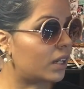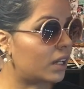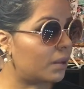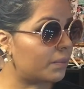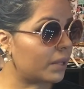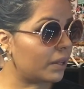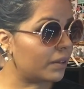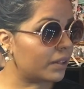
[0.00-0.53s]

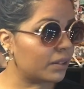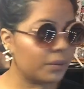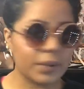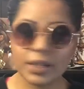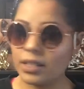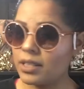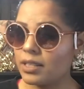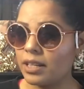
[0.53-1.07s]
I'm probably gonna
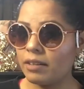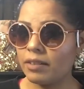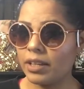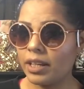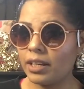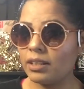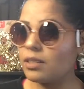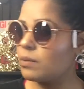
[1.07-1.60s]
wear this every
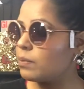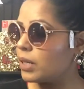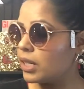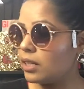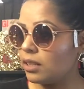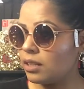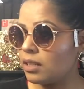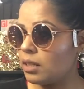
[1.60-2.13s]
day in the spring
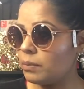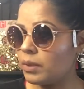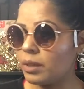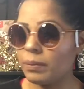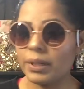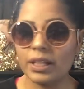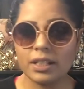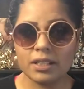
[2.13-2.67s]
and in the summer
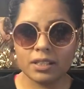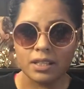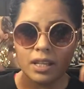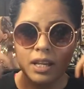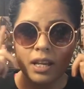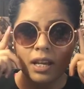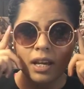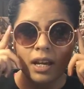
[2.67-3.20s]
because
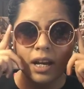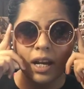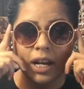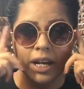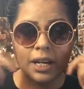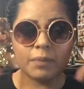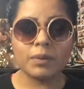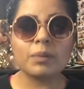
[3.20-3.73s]

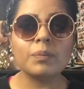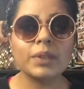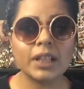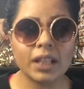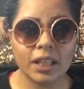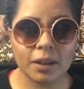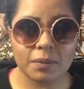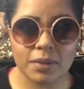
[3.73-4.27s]
I am
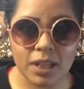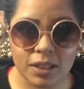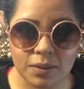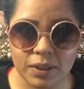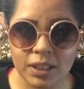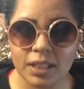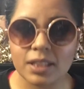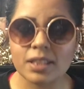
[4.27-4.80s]
completely obsessed
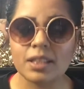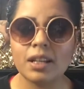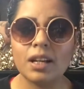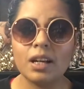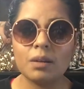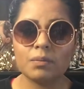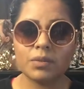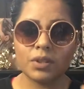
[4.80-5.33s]
with these.
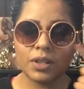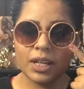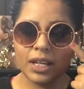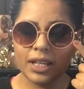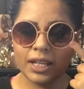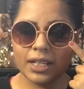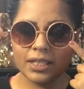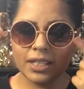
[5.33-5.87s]
So yeah,
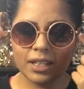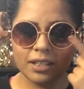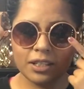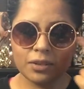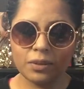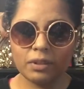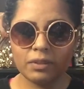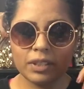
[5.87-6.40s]
like I said,
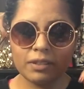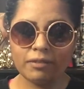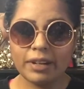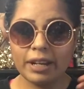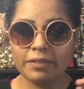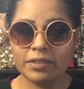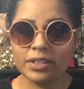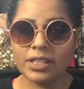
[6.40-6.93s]
these were around
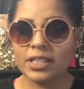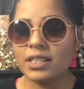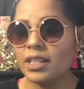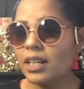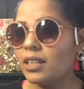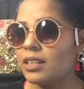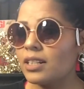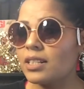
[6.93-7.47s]
$5 or
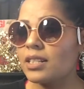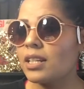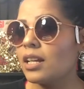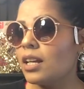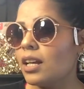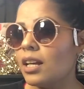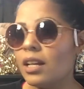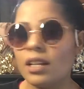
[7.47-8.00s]
$6.
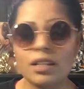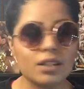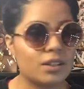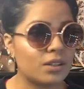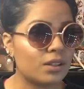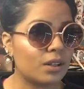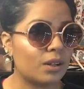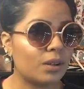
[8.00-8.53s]

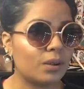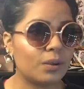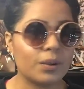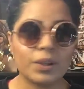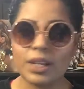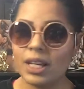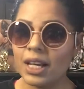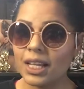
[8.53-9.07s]
So
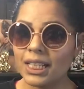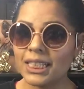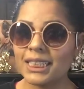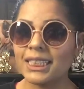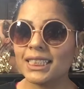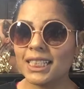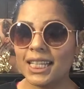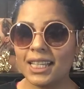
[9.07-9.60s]
yeah,
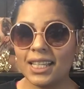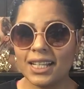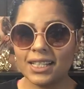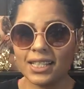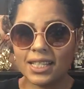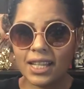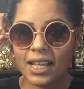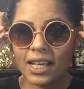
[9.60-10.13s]

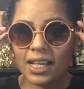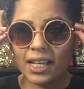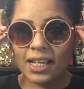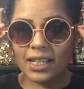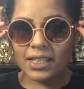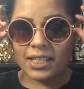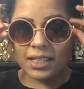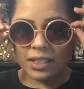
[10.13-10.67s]
that's
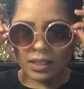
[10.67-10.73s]
that.